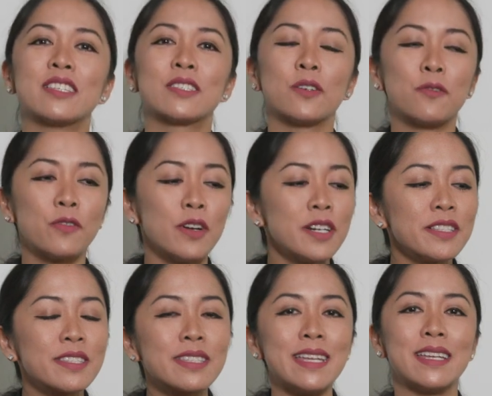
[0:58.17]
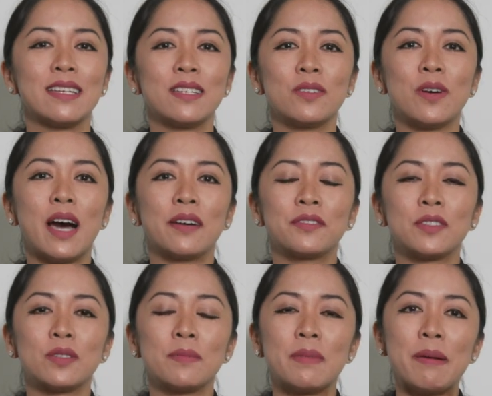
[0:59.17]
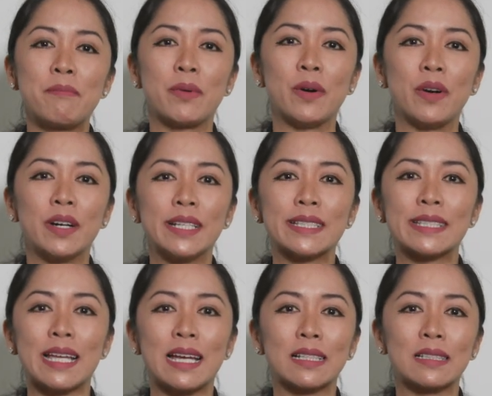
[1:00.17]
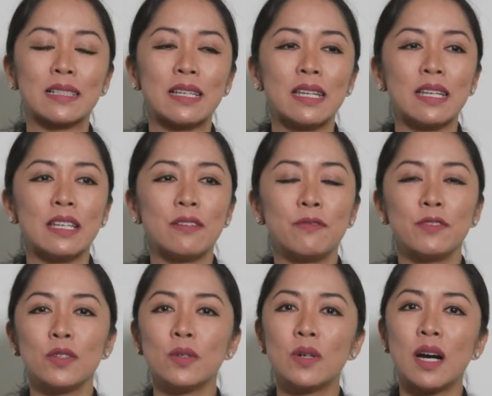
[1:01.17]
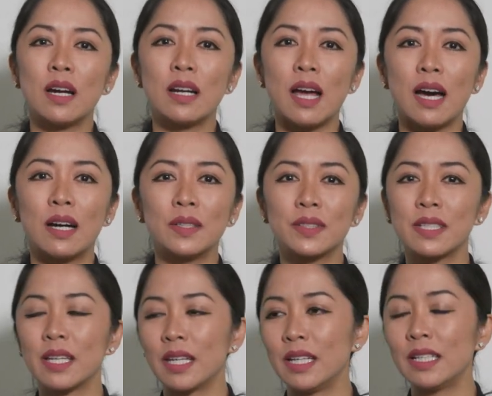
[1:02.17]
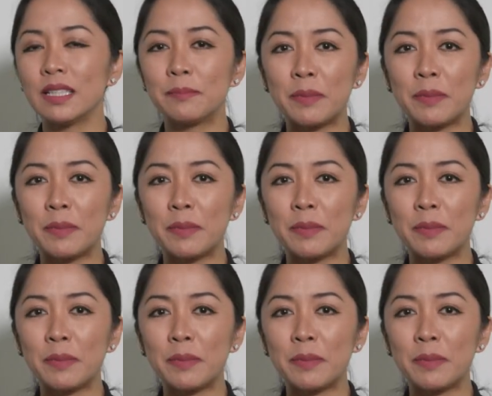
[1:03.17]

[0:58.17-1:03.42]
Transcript: So first thing you have to remember is that if you are out in the